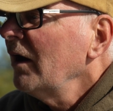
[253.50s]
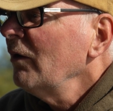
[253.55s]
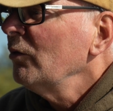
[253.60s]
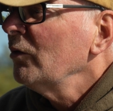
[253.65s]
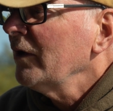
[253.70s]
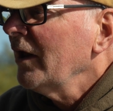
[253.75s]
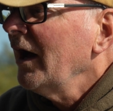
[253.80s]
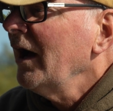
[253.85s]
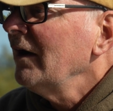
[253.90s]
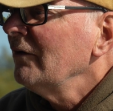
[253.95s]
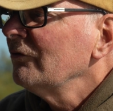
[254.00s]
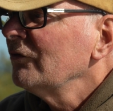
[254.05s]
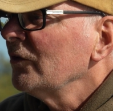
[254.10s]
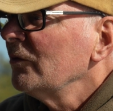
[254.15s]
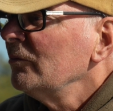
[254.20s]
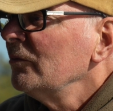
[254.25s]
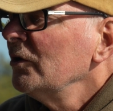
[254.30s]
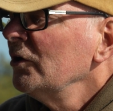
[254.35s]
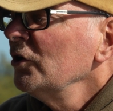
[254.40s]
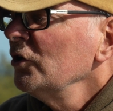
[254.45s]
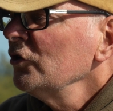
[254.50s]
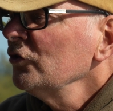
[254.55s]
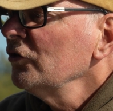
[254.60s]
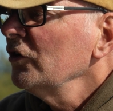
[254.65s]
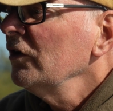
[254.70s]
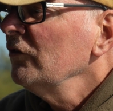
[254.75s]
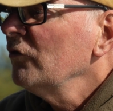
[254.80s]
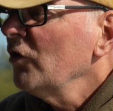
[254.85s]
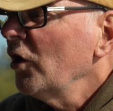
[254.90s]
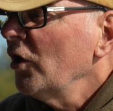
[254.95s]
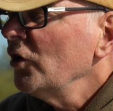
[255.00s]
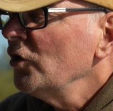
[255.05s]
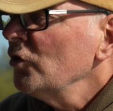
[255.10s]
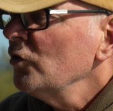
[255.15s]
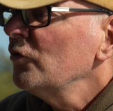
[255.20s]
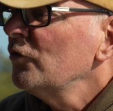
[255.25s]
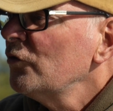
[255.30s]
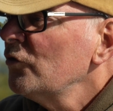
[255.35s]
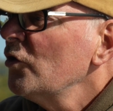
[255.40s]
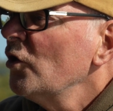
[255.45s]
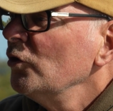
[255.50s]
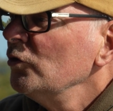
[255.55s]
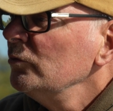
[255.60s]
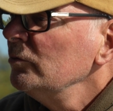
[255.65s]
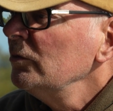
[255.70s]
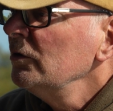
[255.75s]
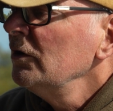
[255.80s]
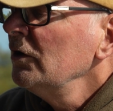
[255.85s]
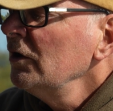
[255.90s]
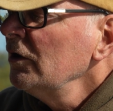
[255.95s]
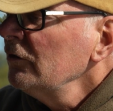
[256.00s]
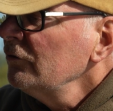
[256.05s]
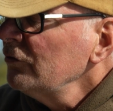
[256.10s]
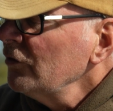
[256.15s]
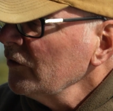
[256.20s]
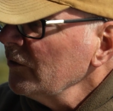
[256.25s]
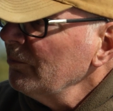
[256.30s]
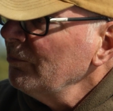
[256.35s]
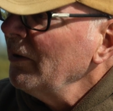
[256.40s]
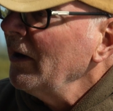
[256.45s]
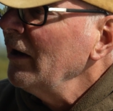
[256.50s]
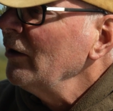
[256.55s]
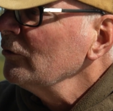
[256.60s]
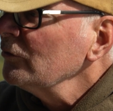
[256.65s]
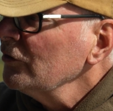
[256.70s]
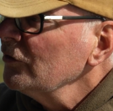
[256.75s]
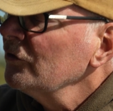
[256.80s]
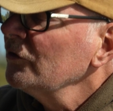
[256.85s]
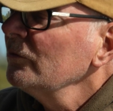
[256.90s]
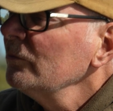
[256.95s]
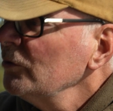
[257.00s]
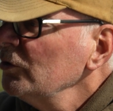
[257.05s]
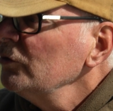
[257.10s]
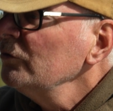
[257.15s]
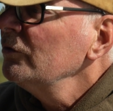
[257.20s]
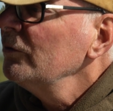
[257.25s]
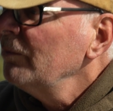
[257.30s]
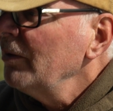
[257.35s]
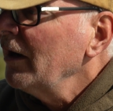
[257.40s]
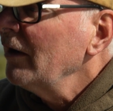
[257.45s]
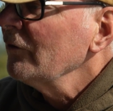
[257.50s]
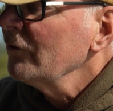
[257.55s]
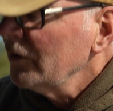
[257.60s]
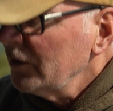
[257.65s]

I would halve them so you've got enough room for the powder to move about,